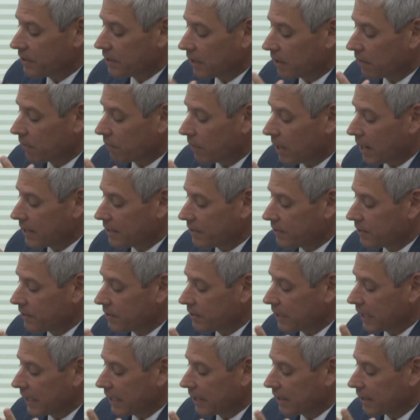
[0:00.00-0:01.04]
you know,
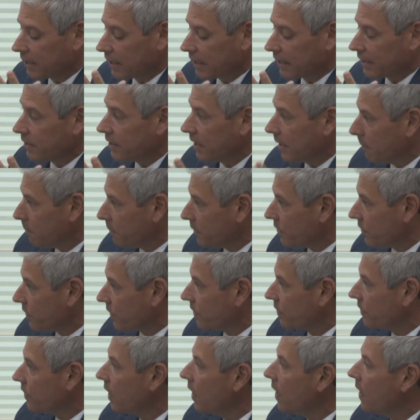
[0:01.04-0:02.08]
rises in uh,
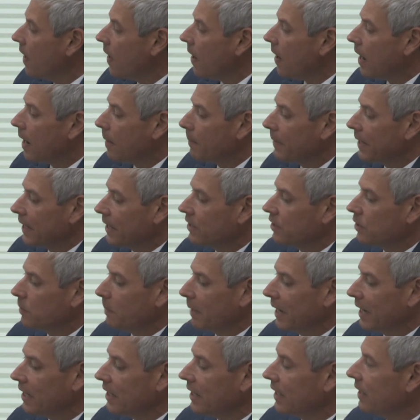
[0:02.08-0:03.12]
temperatures. Um,
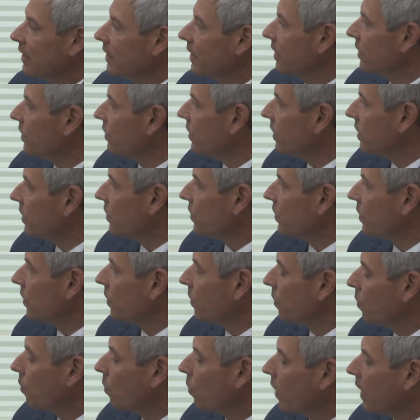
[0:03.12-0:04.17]
expanding this
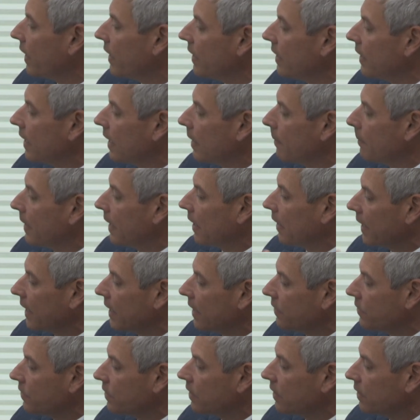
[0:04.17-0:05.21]
issue, what, um, and I'll
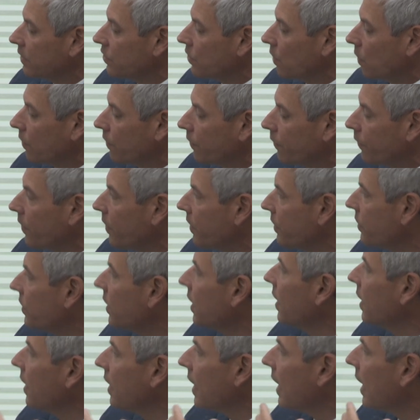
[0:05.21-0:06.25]
ask Joan first
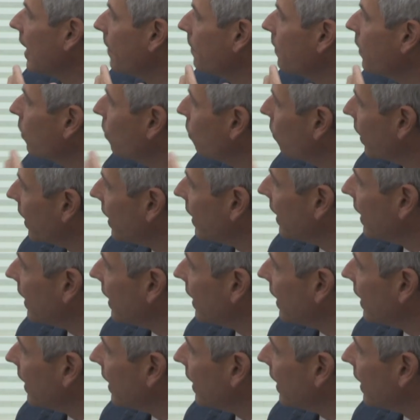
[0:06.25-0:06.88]
um, what